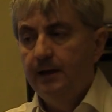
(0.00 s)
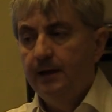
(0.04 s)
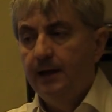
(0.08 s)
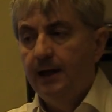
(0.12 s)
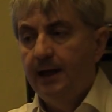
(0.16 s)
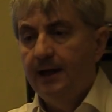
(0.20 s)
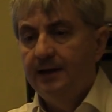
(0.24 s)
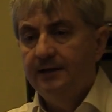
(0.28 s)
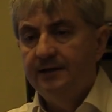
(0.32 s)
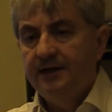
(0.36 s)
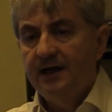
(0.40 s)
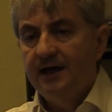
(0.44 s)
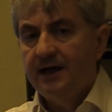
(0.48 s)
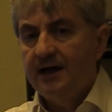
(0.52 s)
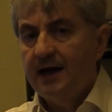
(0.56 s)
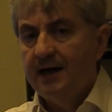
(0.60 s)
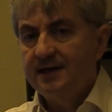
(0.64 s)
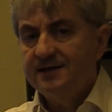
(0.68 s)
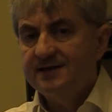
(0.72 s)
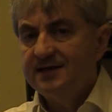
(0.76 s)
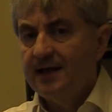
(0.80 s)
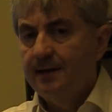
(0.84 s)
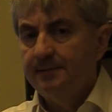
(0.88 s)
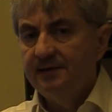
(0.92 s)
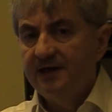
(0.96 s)
And there
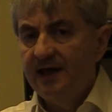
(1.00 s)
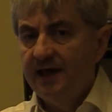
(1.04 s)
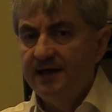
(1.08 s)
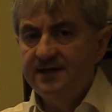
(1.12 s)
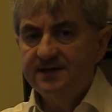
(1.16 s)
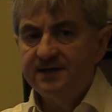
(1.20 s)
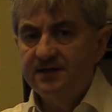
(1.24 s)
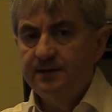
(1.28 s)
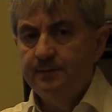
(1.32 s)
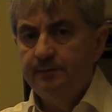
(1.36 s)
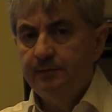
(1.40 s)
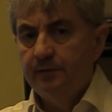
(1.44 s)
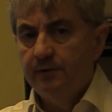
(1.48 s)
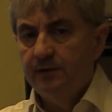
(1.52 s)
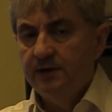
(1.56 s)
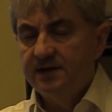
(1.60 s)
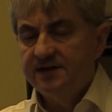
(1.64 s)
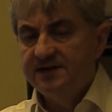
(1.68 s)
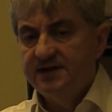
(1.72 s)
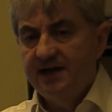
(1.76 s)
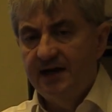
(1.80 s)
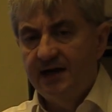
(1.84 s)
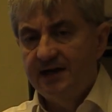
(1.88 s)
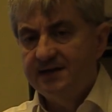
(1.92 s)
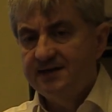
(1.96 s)
are some case
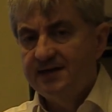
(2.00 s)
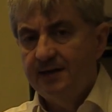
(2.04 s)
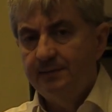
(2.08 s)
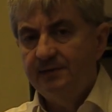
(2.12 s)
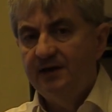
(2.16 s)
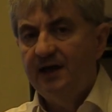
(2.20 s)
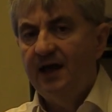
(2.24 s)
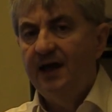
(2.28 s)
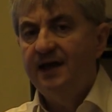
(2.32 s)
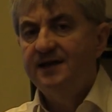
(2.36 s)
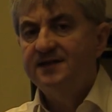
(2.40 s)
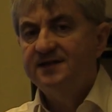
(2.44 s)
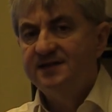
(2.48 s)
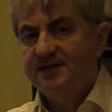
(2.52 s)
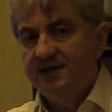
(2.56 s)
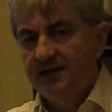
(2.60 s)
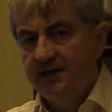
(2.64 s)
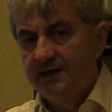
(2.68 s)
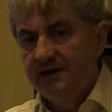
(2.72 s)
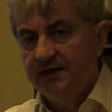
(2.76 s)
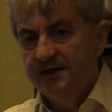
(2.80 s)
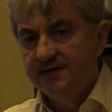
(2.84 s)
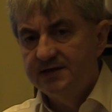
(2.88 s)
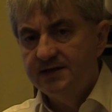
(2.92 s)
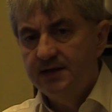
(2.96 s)
reports, there are some case
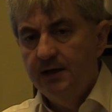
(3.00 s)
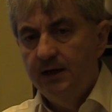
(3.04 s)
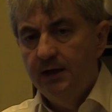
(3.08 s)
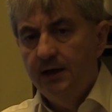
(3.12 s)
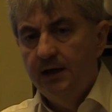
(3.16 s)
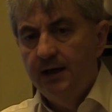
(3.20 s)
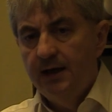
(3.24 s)
series,